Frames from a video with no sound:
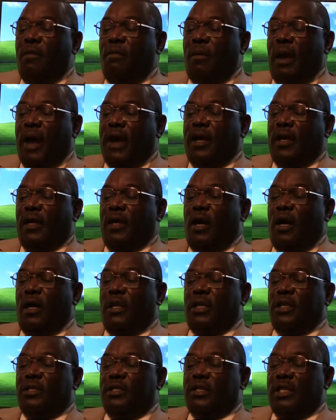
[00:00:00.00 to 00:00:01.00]

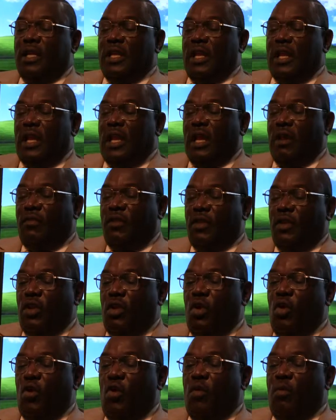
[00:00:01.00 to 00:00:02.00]
MyEcon is an
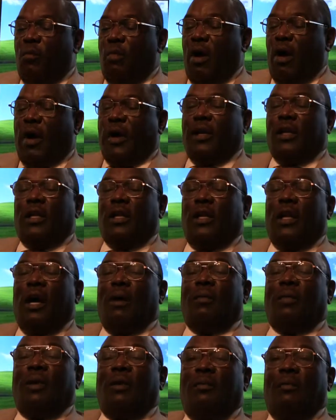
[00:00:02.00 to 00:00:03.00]
11-year-old marketing
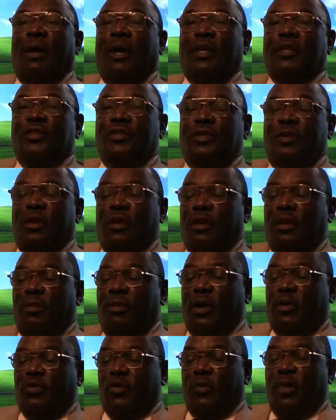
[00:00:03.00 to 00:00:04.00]
company based here in the
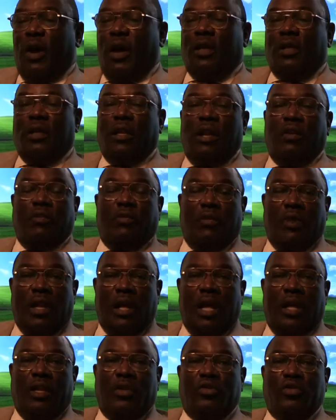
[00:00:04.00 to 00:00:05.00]
metropolitan area of
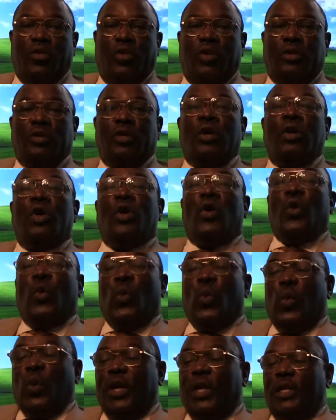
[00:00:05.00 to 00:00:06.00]
Atlanta, Georgia.
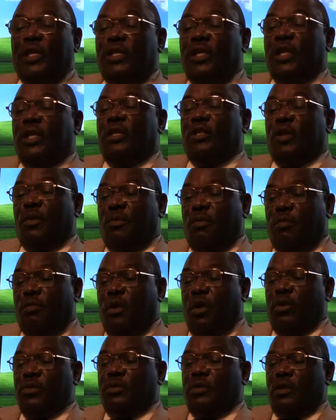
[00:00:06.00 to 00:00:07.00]
We teach
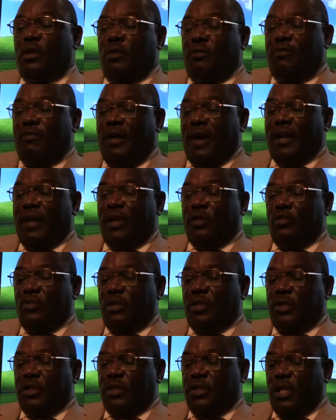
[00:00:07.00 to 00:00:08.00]
personal
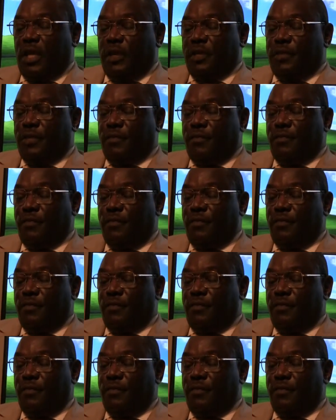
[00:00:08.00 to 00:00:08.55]
financial success.